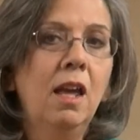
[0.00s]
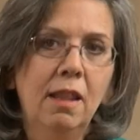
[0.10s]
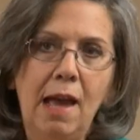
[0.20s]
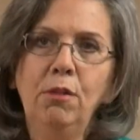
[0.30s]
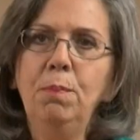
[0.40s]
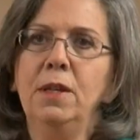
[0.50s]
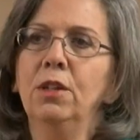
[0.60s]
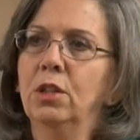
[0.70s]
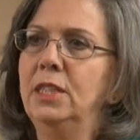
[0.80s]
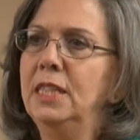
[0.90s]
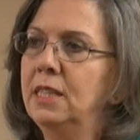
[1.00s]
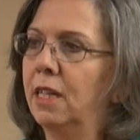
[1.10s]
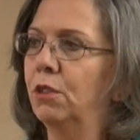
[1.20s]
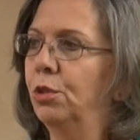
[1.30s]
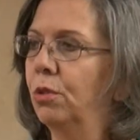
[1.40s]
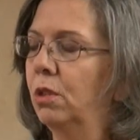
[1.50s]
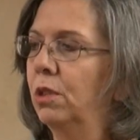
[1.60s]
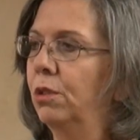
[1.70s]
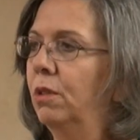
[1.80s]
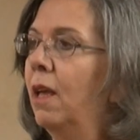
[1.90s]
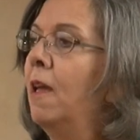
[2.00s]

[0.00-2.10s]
that would be a good detail to include